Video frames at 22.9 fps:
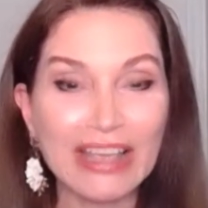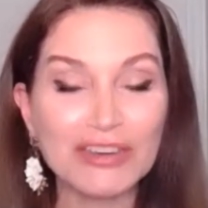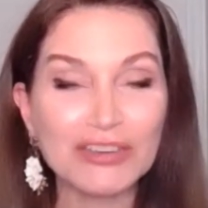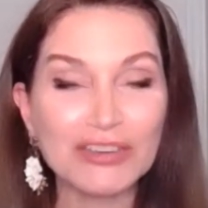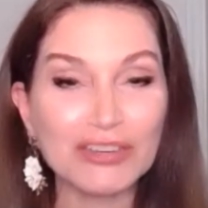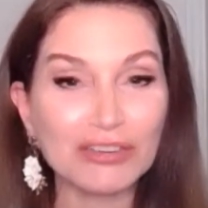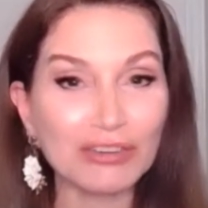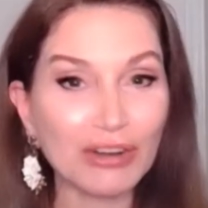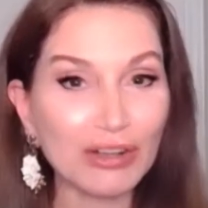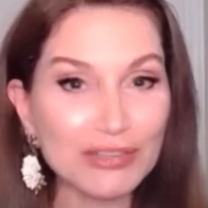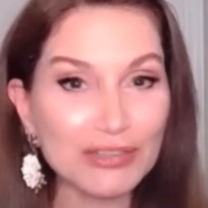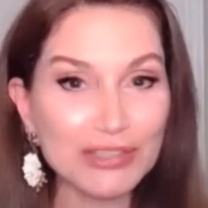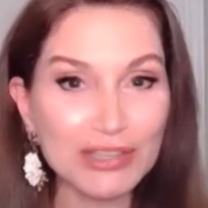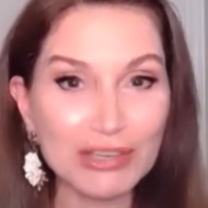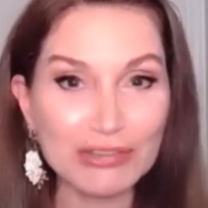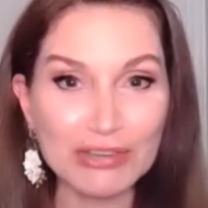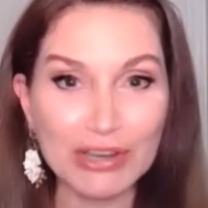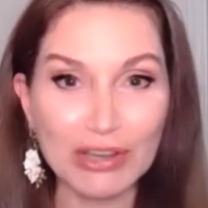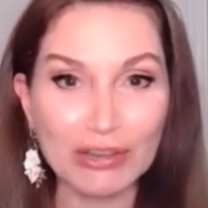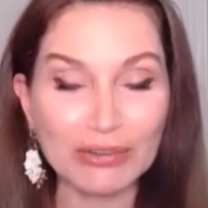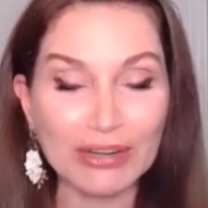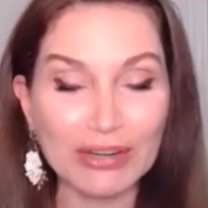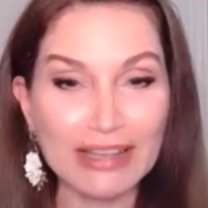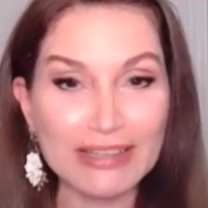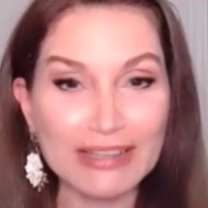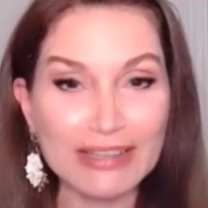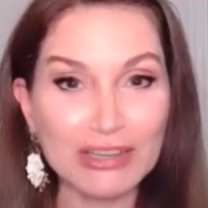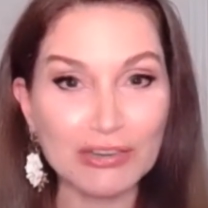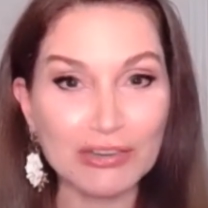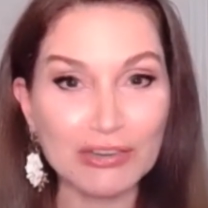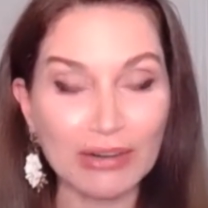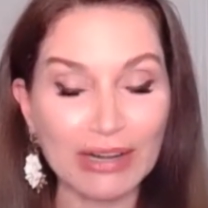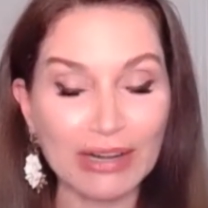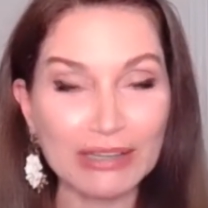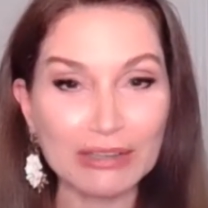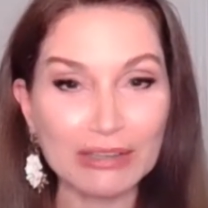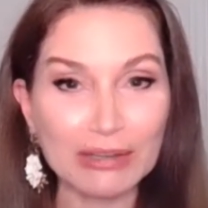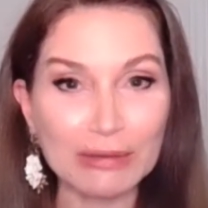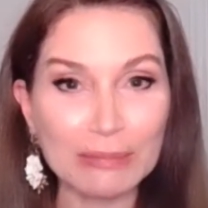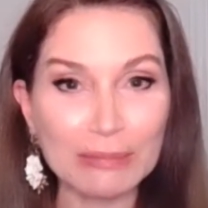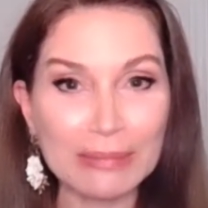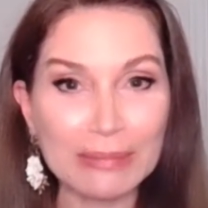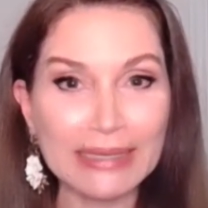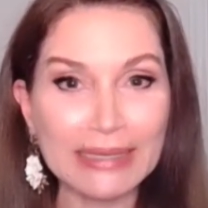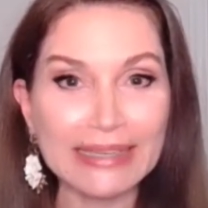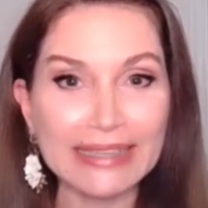you're also known as a great
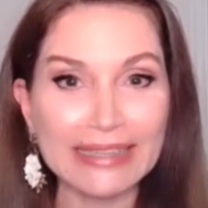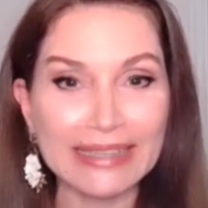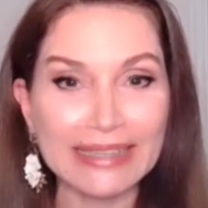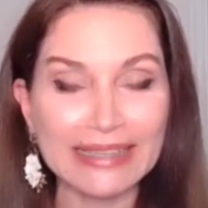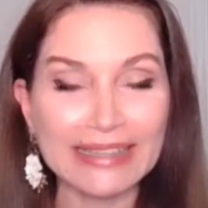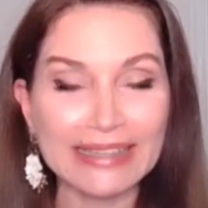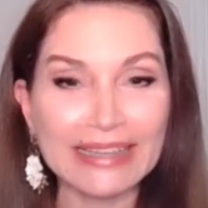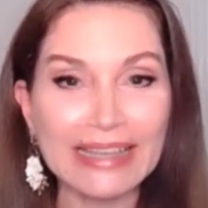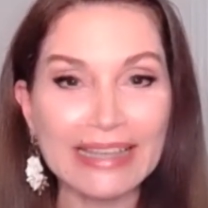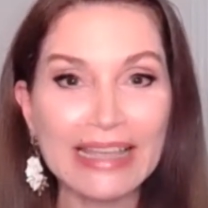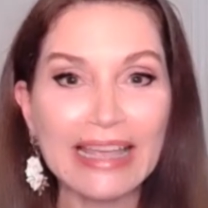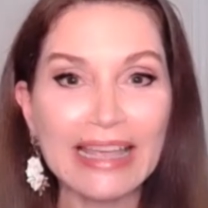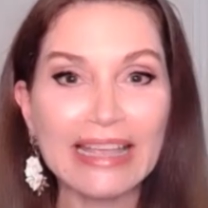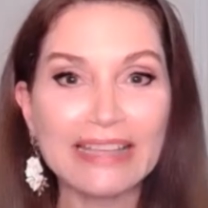comedian.